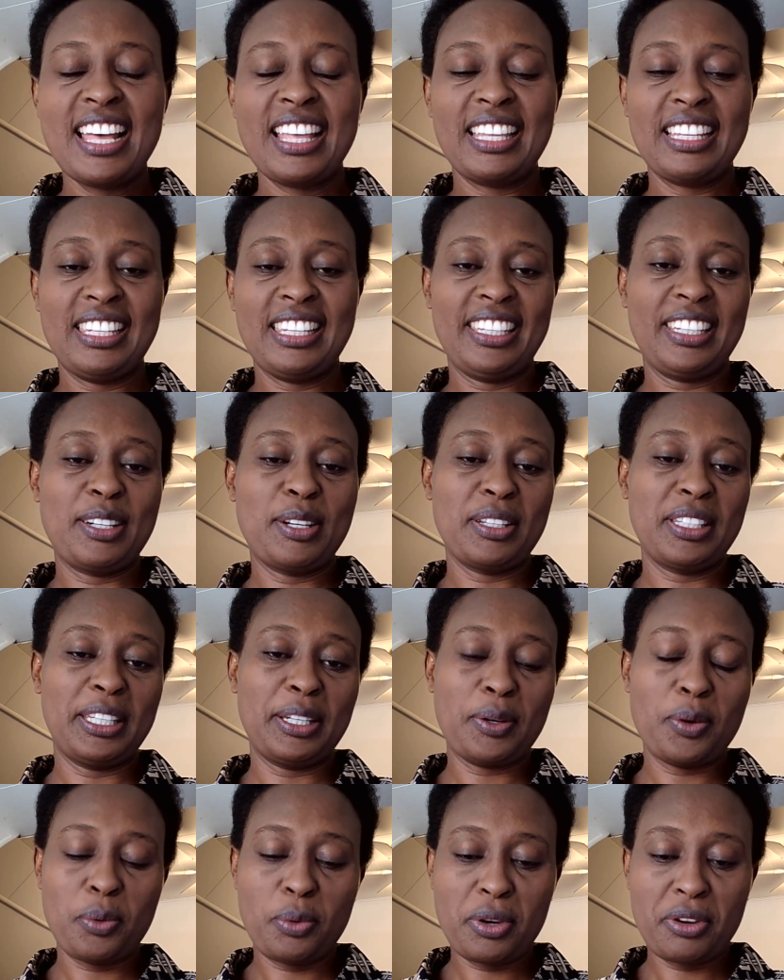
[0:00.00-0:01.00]
Like
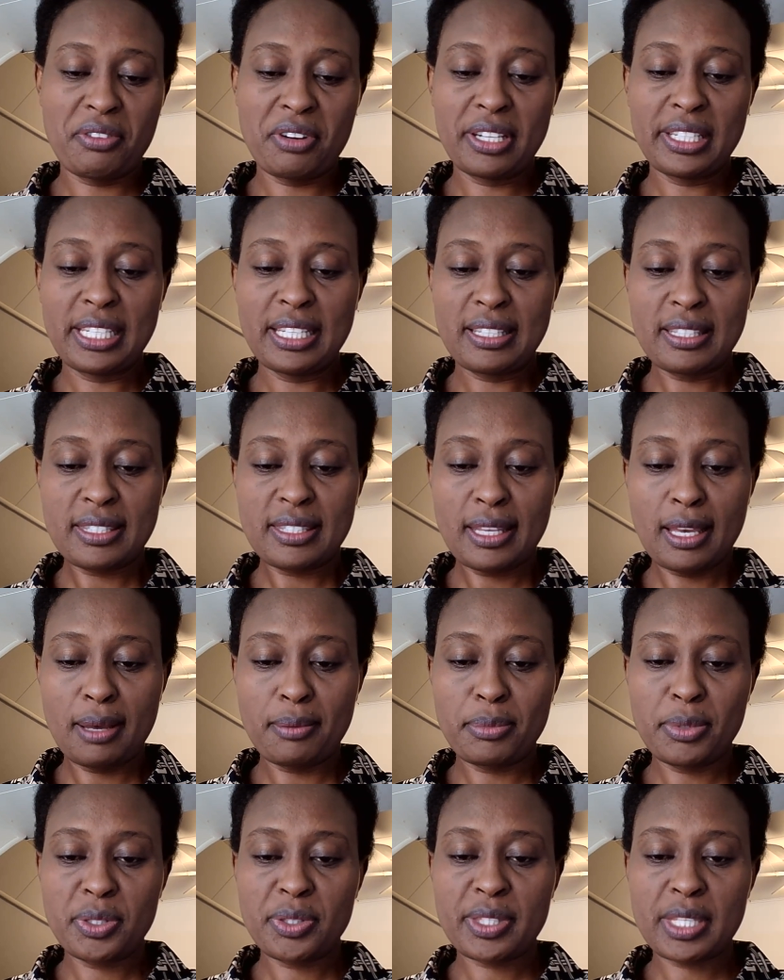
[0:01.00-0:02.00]
we read in some
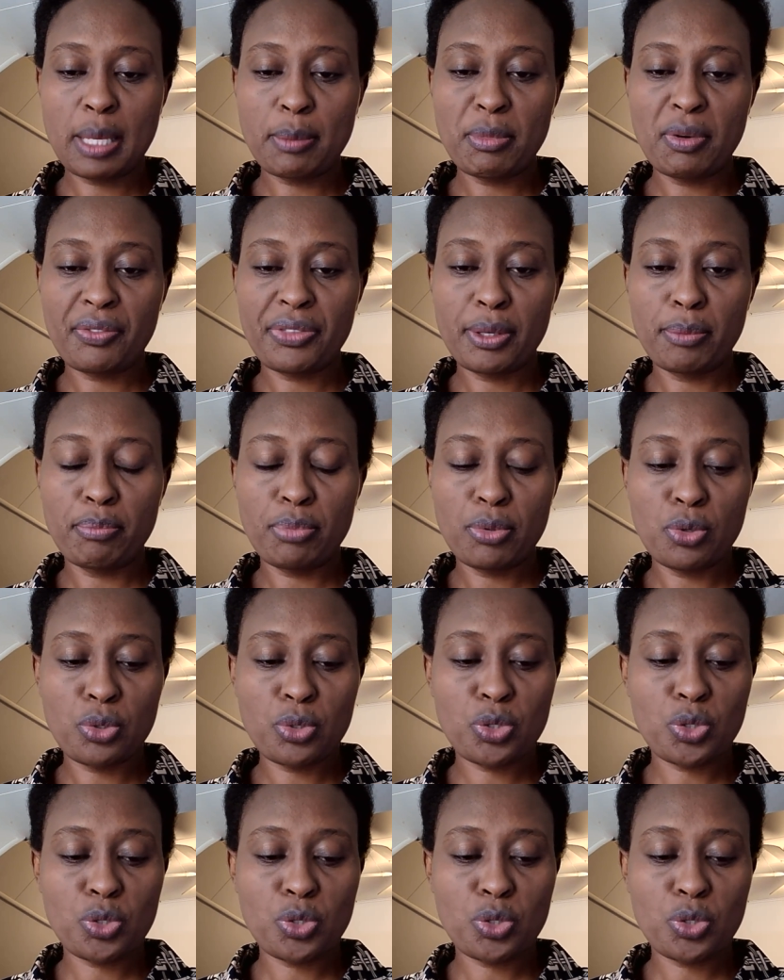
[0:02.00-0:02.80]
of the books.